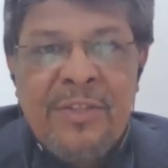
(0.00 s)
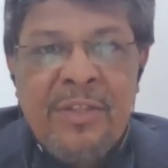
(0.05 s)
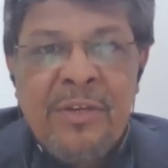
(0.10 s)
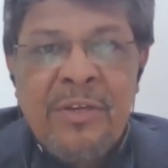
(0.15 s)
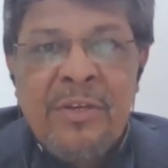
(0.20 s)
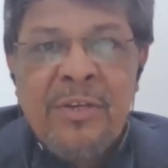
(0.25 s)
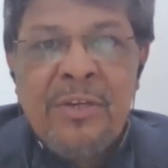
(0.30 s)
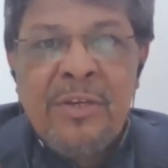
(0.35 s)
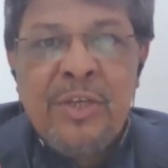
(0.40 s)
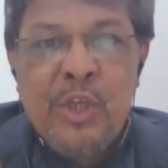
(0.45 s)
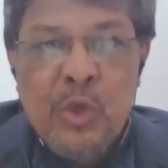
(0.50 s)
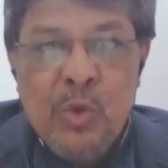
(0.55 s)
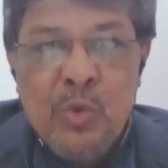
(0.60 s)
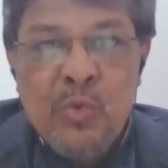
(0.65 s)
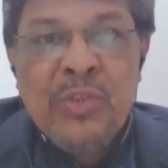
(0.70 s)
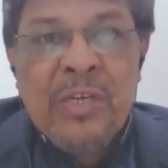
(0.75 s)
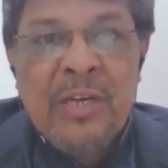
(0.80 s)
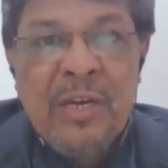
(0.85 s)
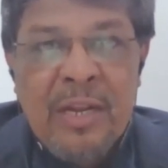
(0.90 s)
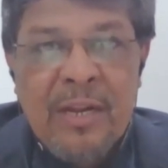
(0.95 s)
the
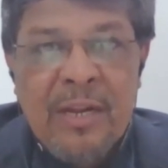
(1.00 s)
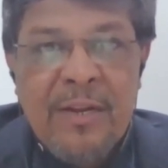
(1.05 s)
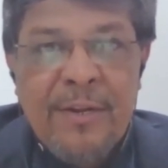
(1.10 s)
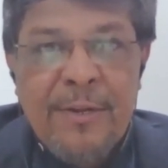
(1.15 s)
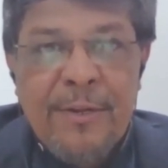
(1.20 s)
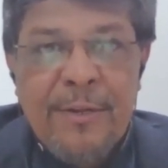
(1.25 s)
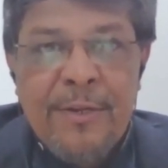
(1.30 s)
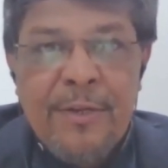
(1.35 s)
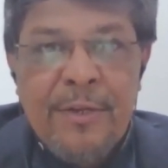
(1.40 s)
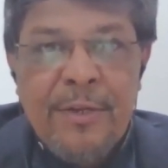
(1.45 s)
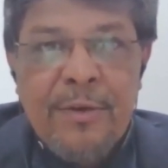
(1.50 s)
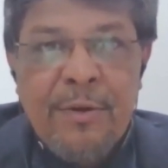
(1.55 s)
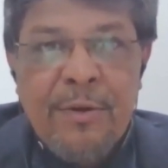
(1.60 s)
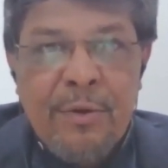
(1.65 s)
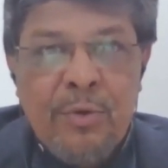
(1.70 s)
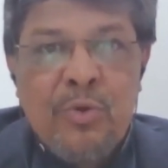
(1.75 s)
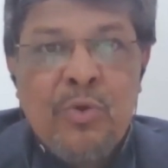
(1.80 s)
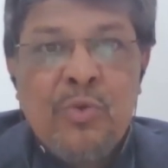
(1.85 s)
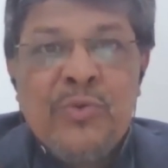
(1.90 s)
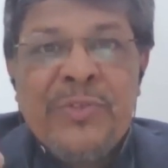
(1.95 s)
user
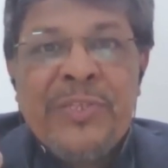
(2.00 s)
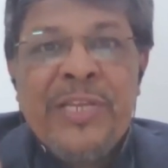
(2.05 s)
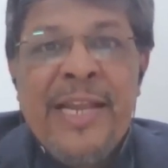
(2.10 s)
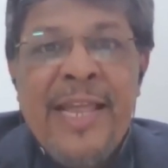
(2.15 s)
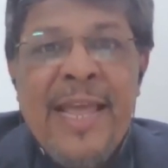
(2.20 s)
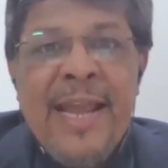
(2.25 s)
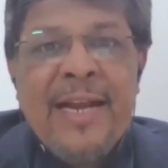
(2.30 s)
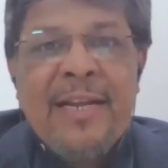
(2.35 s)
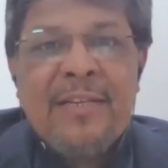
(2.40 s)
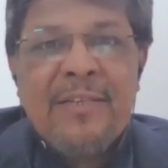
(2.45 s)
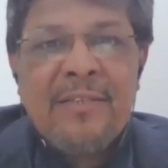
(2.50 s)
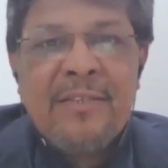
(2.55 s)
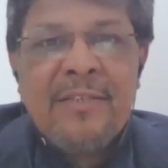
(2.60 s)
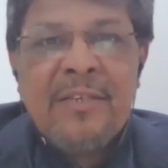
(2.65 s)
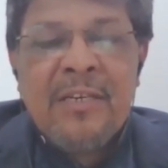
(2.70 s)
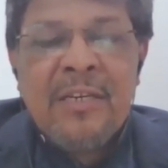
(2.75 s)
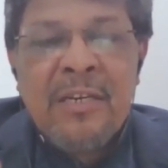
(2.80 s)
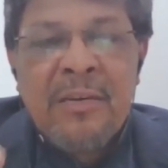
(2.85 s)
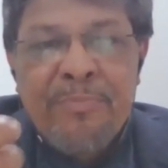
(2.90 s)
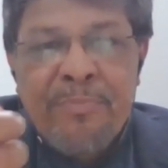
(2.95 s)
to select
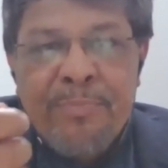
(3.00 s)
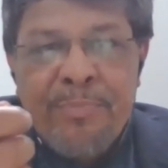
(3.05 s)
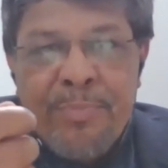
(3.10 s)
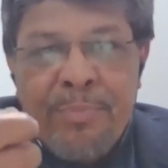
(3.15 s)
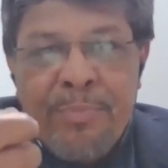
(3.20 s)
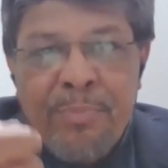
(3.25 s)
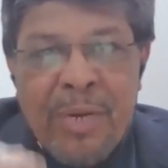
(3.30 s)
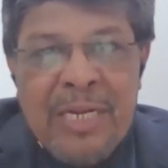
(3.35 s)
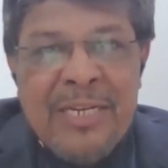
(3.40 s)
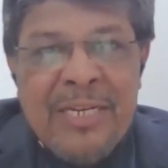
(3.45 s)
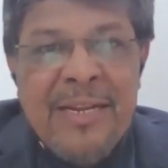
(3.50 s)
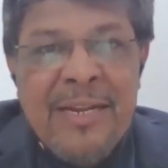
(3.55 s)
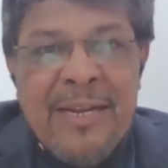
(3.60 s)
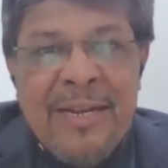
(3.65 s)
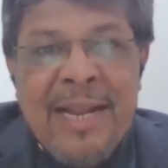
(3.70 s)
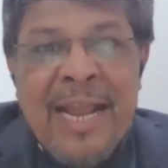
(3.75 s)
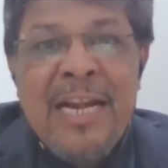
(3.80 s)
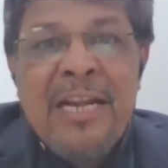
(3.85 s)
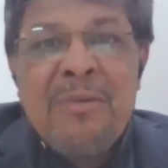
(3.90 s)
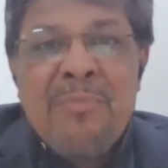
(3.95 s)
a
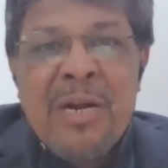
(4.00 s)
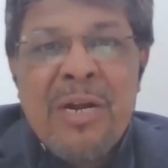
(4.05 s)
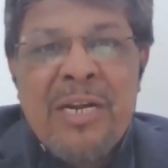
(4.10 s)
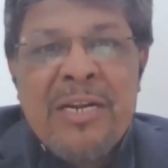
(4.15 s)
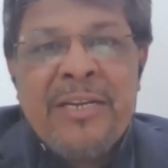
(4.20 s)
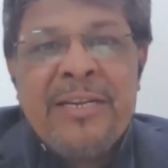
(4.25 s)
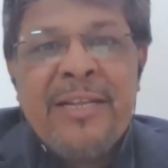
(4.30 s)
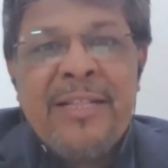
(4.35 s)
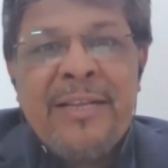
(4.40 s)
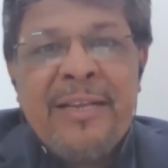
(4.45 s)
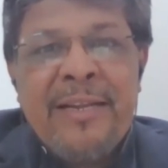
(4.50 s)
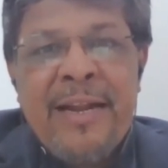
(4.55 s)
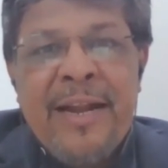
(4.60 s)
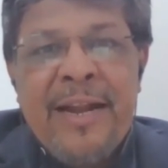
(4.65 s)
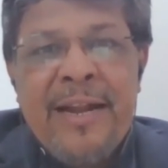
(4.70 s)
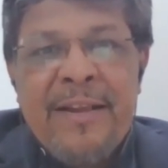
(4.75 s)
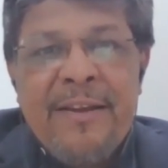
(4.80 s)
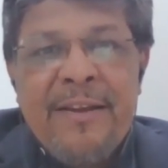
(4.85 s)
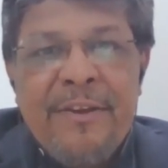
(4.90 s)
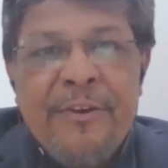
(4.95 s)
right material
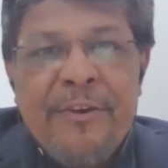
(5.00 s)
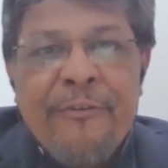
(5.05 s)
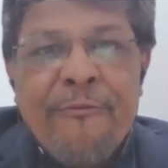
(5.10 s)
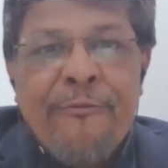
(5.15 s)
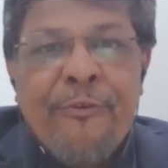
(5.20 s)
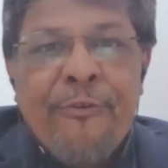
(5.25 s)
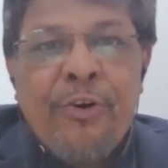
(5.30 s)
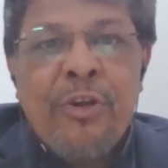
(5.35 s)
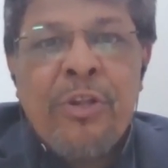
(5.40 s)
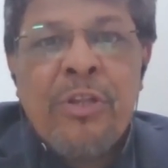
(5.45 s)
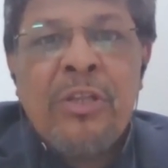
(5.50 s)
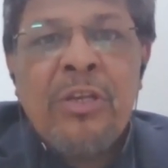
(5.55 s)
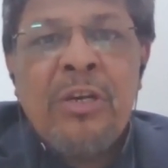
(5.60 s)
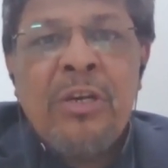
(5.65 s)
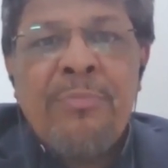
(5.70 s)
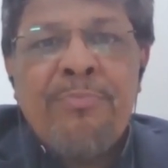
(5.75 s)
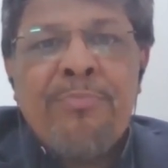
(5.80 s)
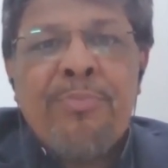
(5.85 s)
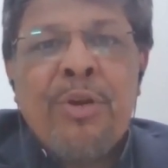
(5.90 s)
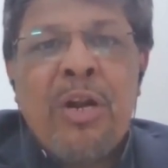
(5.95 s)
grade for
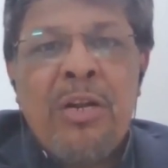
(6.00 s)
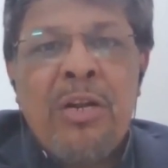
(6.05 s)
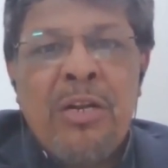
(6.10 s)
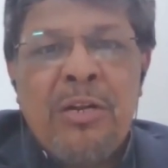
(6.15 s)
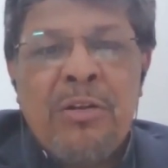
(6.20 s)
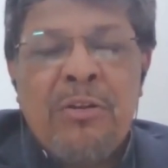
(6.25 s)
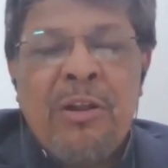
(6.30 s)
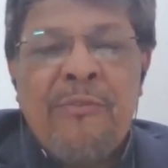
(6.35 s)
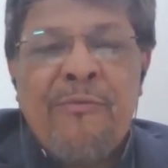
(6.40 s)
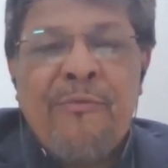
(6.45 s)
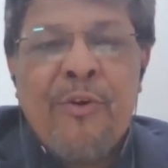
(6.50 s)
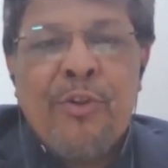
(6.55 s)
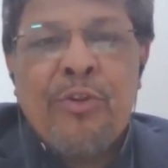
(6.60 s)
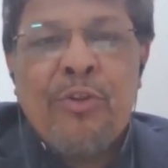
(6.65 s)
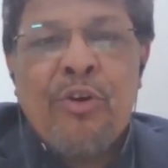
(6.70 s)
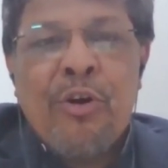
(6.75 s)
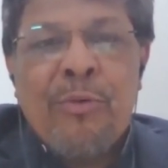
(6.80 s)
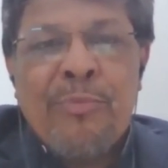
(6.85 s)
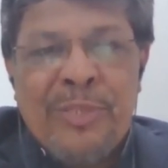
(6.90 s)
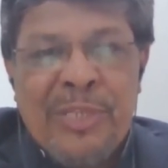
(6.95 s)
the product or for
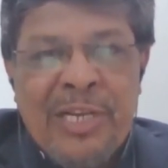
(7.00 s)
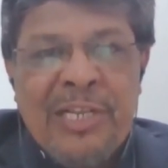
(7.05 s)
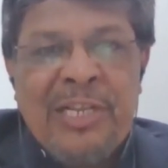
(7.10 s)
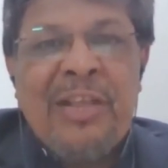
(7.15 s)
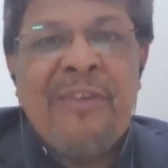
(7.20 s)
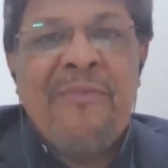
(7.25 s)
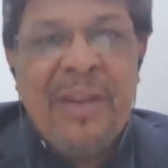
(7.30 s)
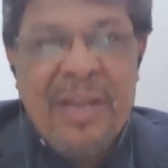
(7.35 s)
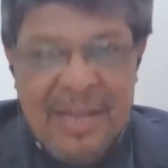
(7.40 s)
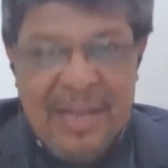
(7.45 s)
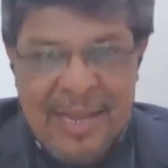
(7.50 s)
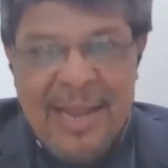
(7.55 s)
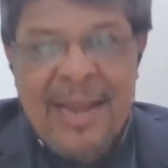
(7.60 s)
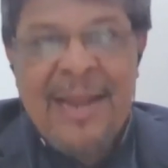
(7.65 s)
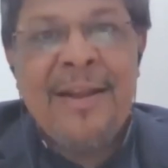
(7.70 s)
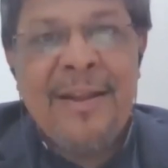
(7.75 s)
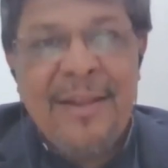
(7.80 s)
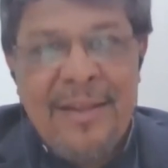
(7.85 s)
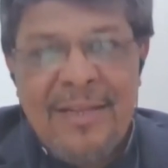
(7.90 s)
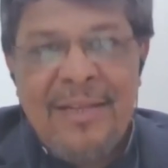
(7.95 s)
the objective in
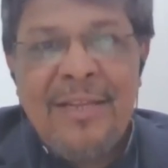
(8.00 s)
hand.